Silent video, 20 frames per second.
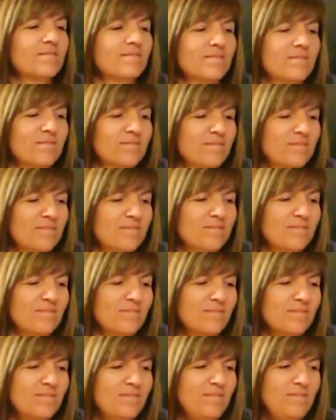
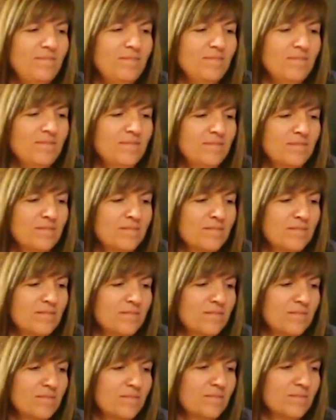
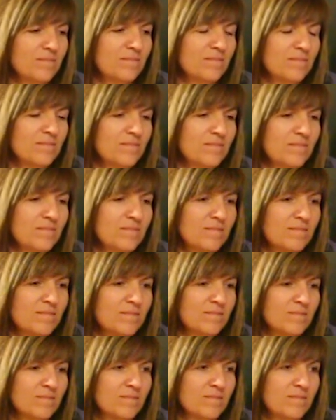
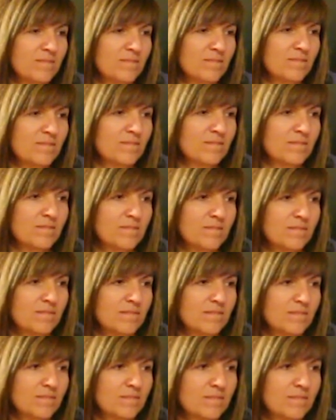
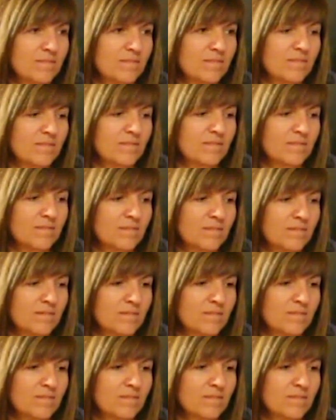
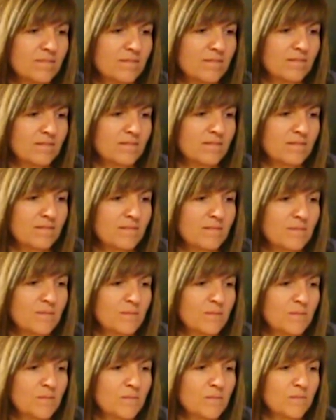
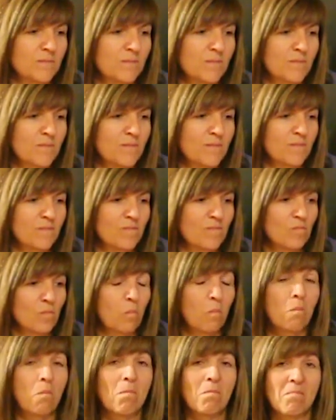
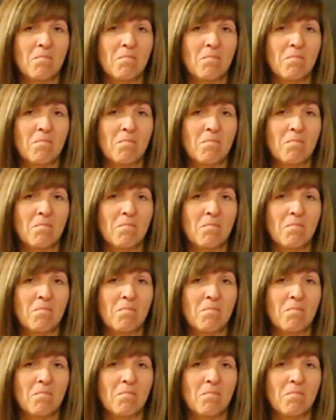The person shown says nothing.